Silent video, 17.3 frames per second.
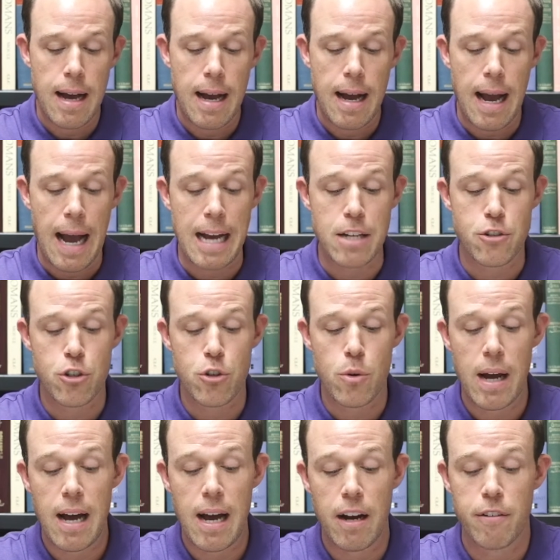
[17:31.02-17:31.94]
As
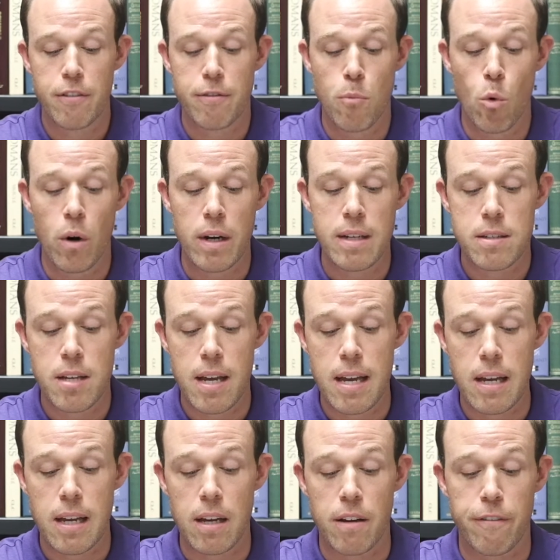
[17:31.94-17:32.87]
you have more
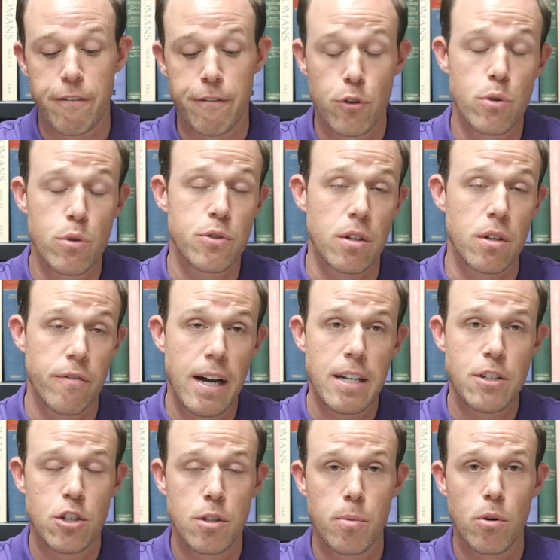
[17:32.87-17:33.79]
intake of fruits and
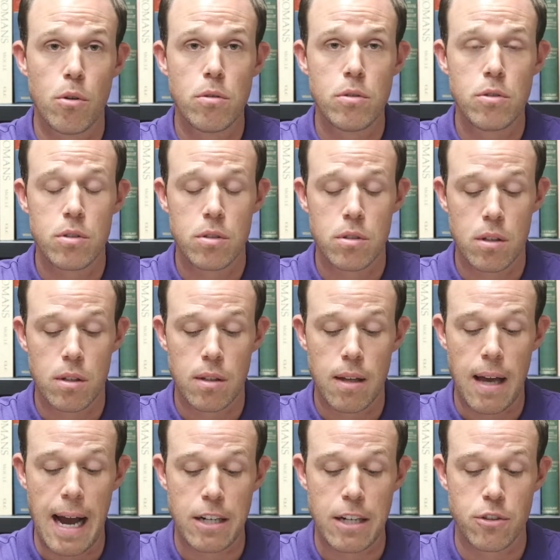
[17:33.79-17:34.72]
vegetables,
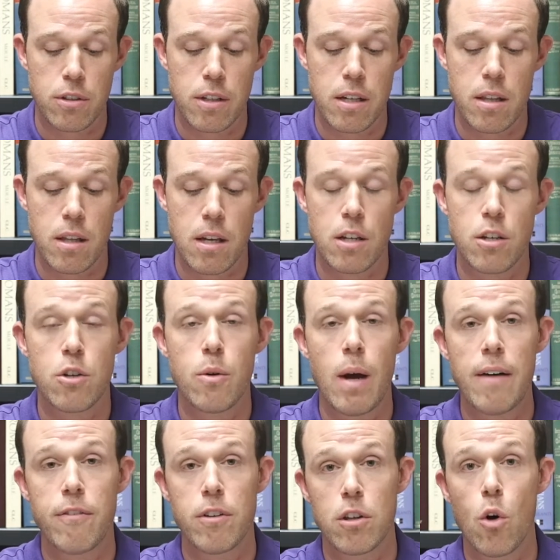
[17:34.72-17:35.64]
actually then you
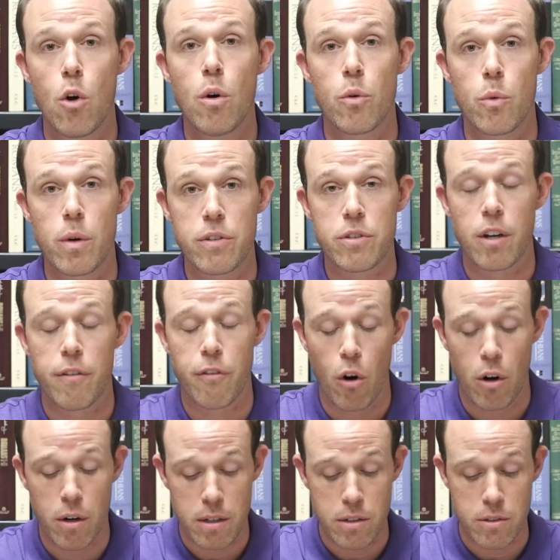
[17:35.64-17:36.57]
have a lower risk of
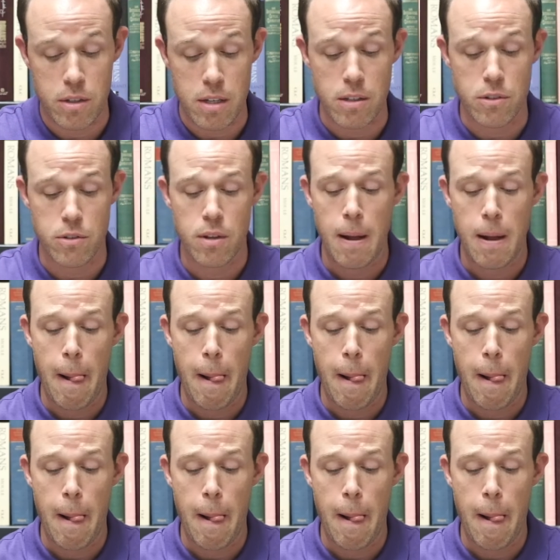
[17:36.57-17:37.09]
heart disease.